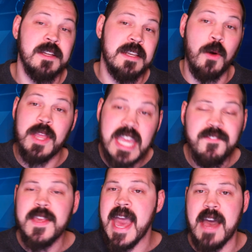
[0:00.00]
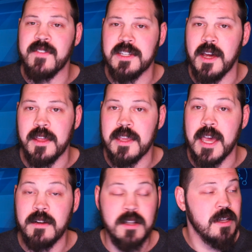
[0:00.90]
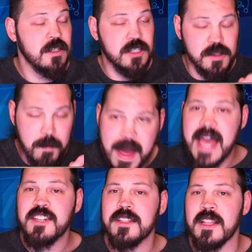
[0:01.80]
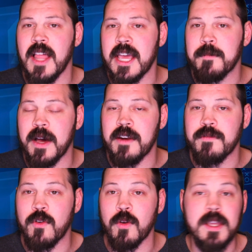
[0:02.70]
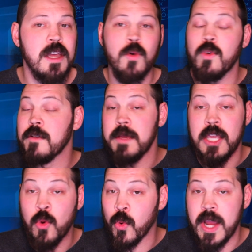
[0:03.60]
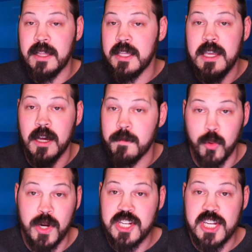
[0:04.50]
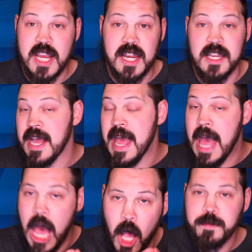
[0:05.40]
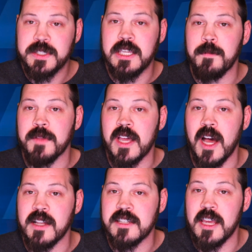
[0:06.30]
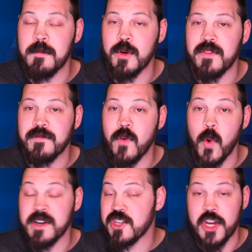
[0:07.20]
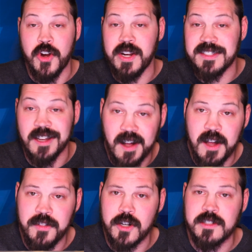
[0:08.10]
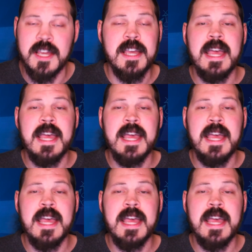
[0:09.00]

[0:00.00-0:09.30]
Now, if you haven't done it yet, smashing the like button for me would be greatly appreciated. Helps keep the content moving forward and sharing it to others.